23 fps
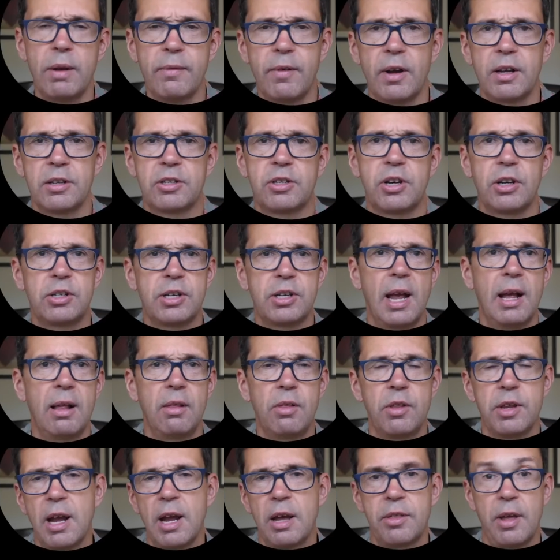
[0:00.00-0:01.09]
of us to tell
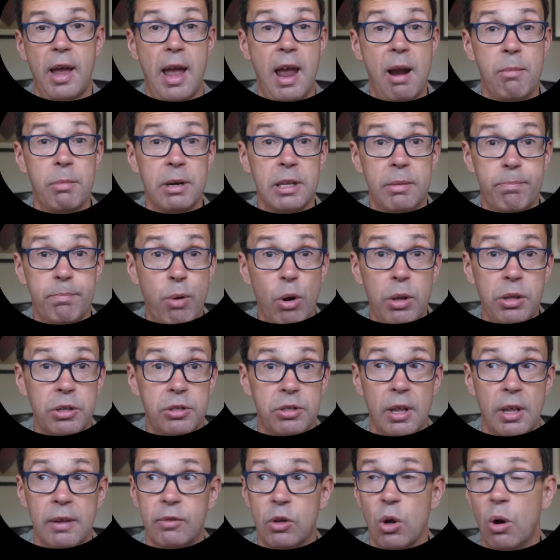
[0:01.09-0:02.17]
the other how many points
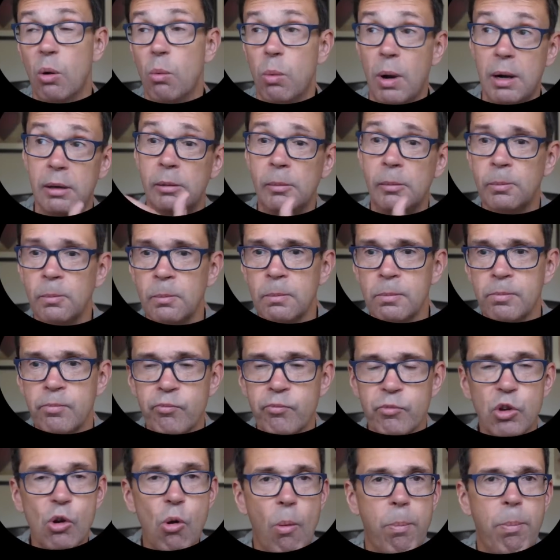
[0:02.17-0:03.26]
they've got. Well,
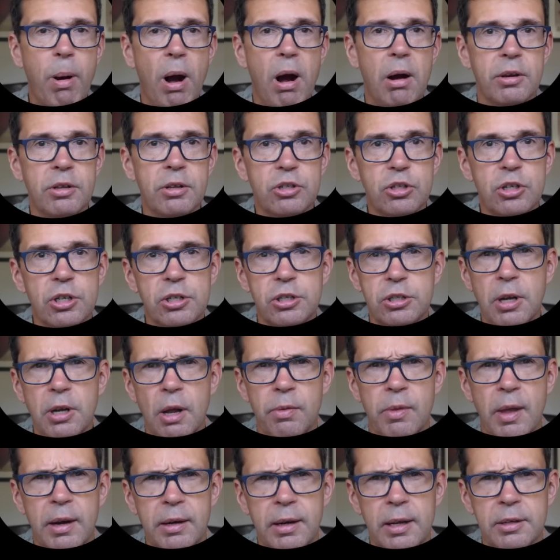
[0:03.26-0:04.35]
your partner's just
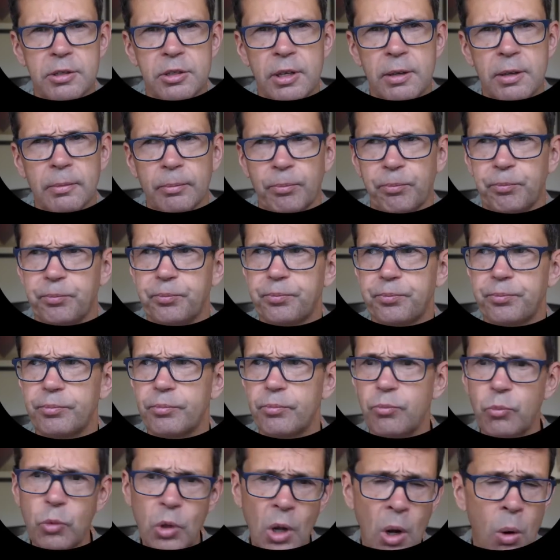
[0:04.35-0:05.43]
done that, hasn't he?
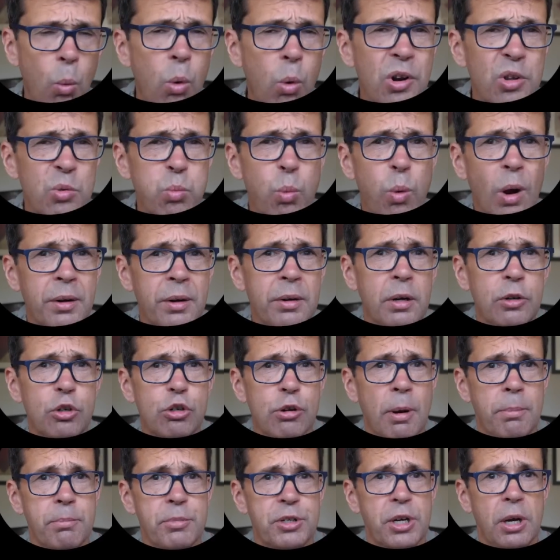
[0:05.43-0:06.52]
What has 1 no
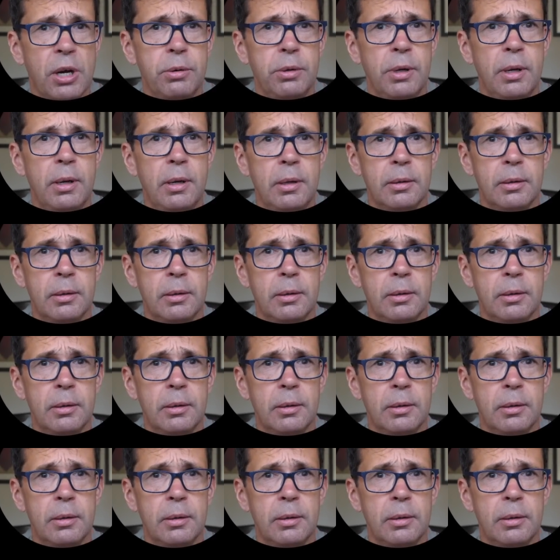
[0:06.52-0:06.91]
trump shown?